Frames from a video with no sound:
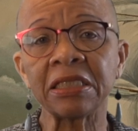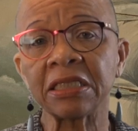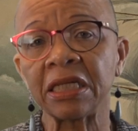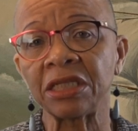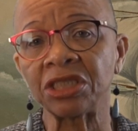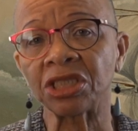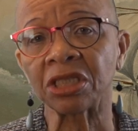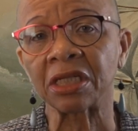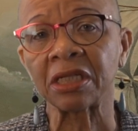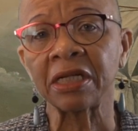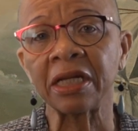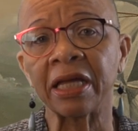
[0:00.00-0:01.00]
Asia
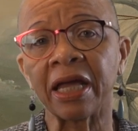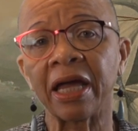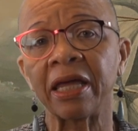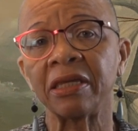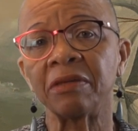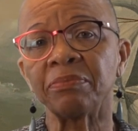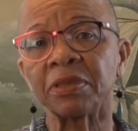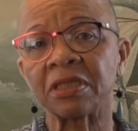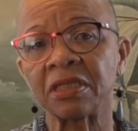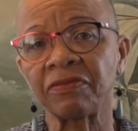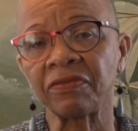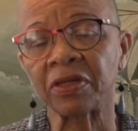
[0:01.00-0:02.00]
and the
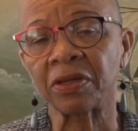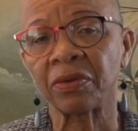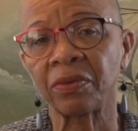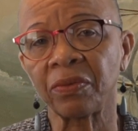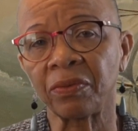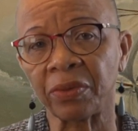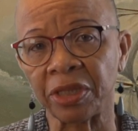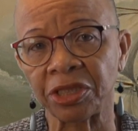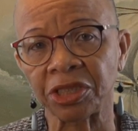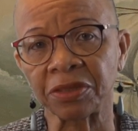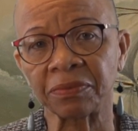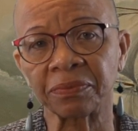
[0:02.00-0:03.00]
Pacific region.